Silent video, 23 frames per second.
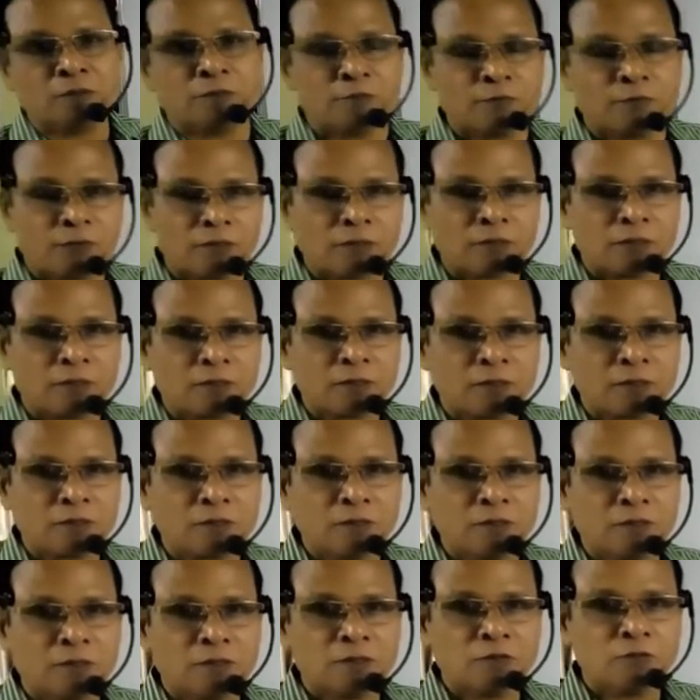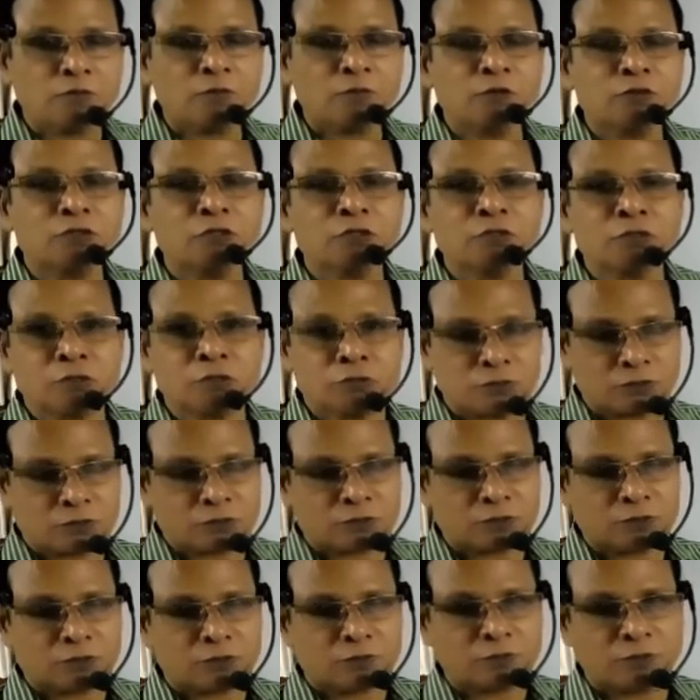for future
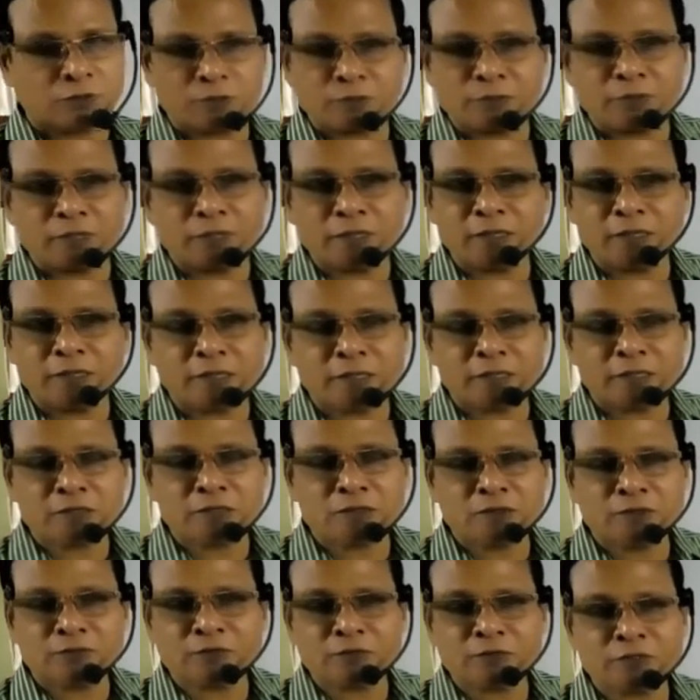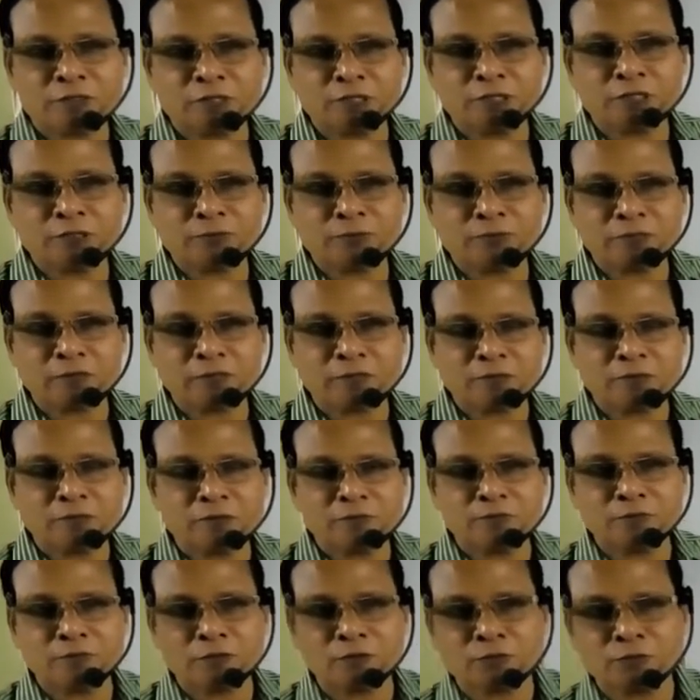use, for mainly actually for treatment
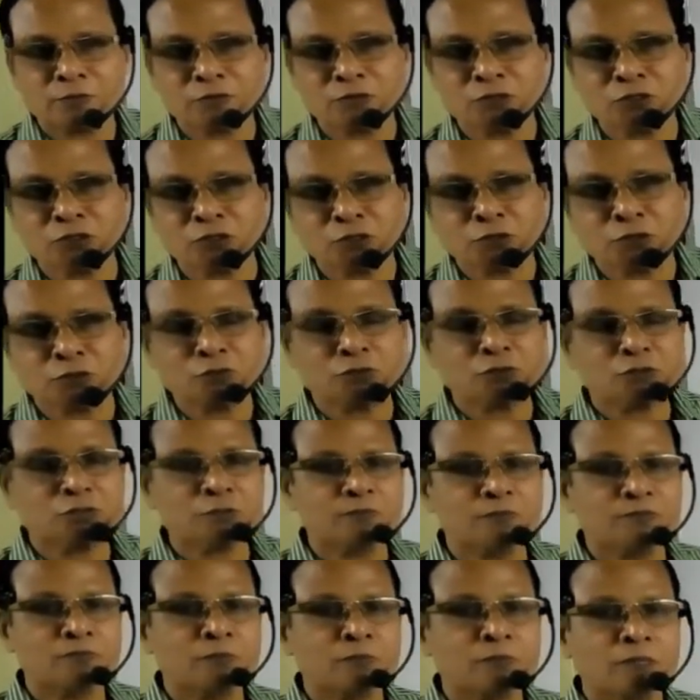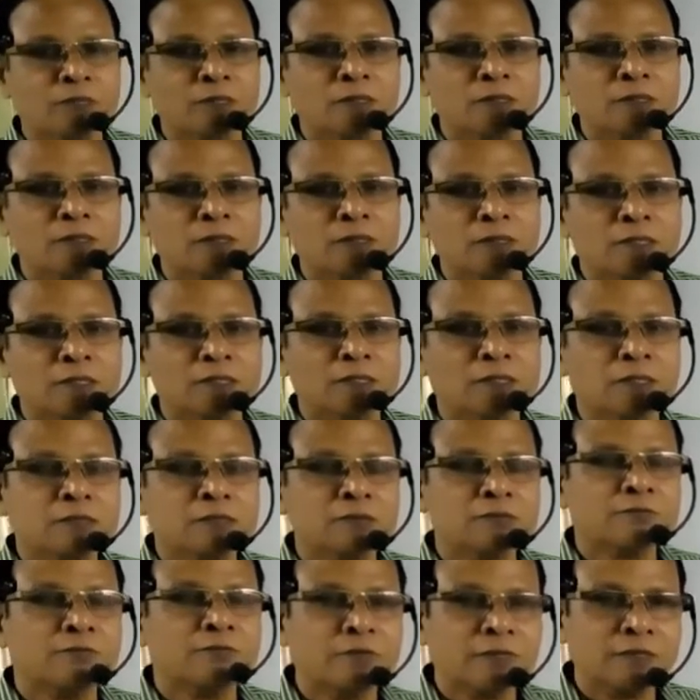for future use. That
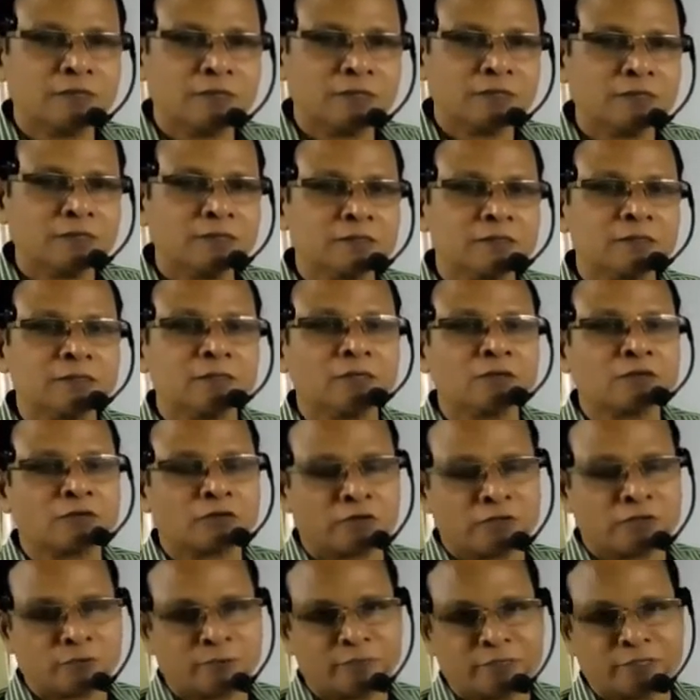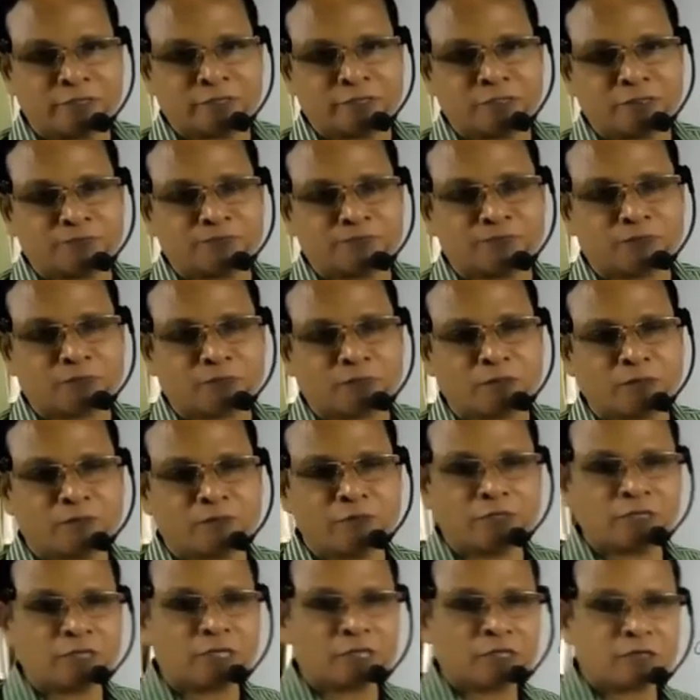is when there is a requirement.
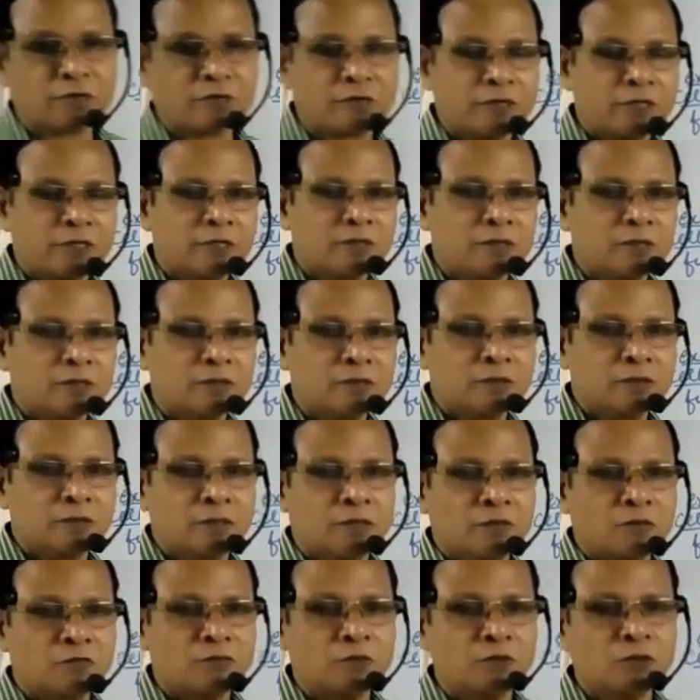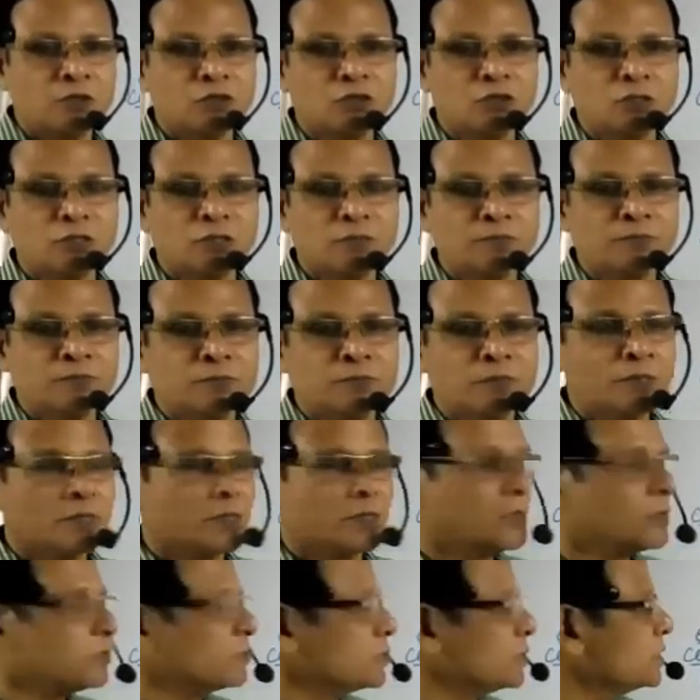When required in future,
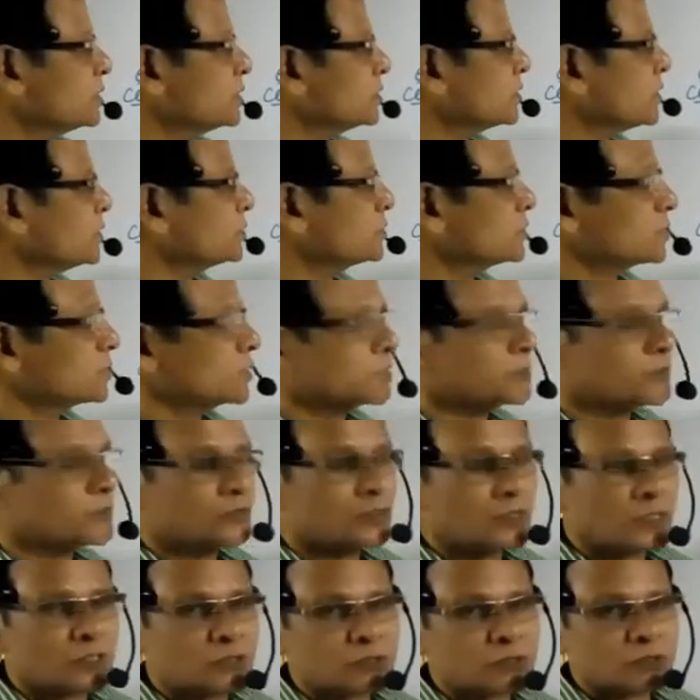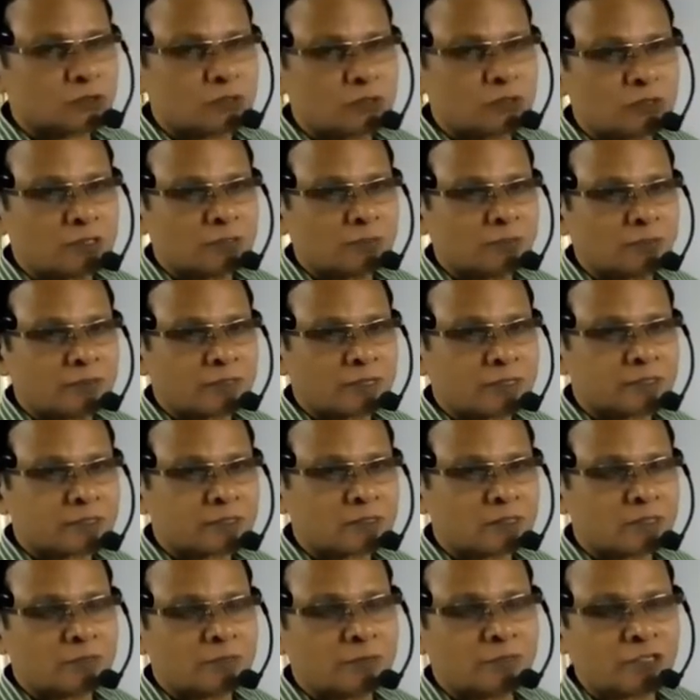now these stem cells which are stored in
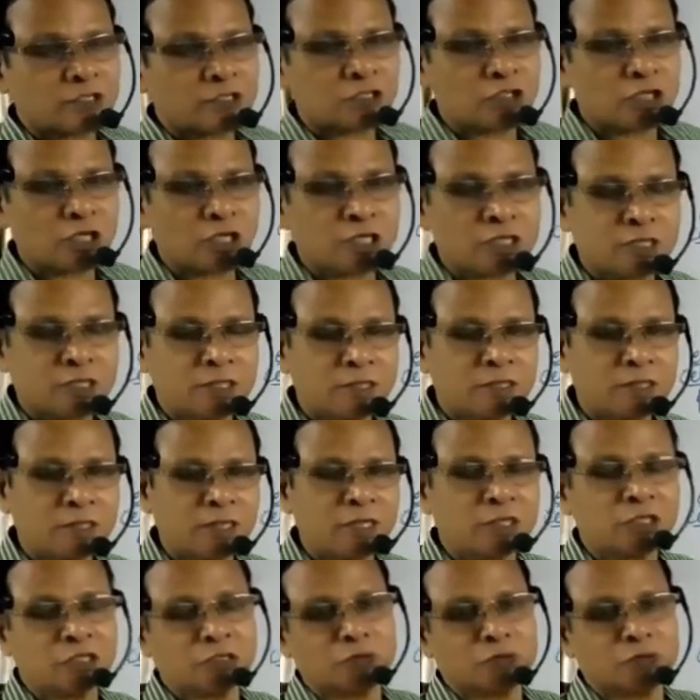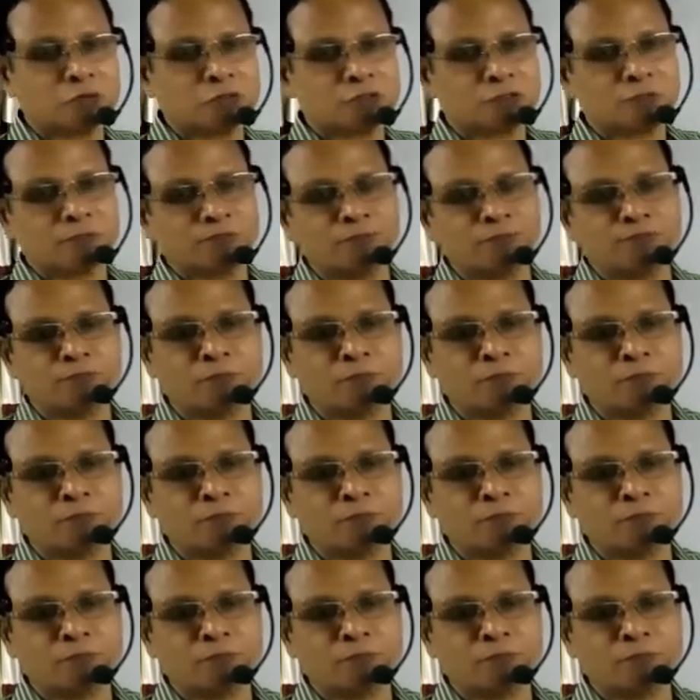banks are being taken and used.